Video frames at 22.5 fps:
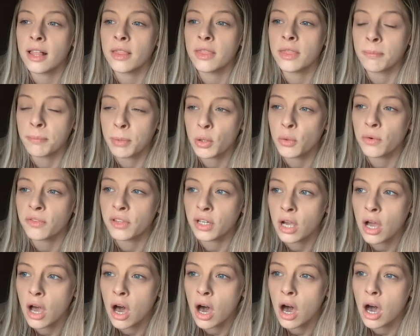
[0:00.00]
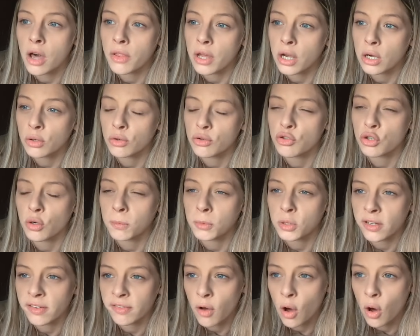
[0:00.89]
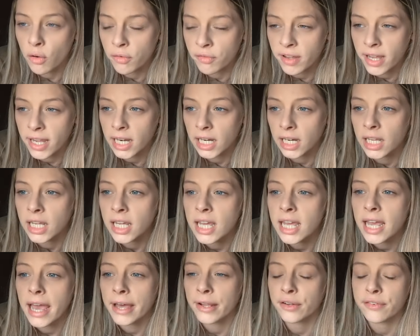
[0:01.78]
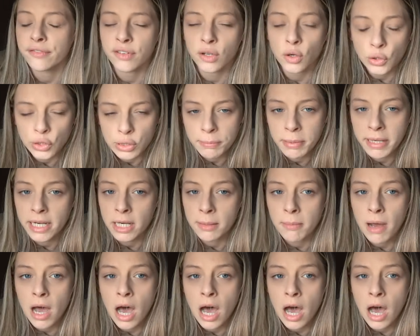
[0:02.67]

the boot of the car that I got dropped off in, and I forgot to pick them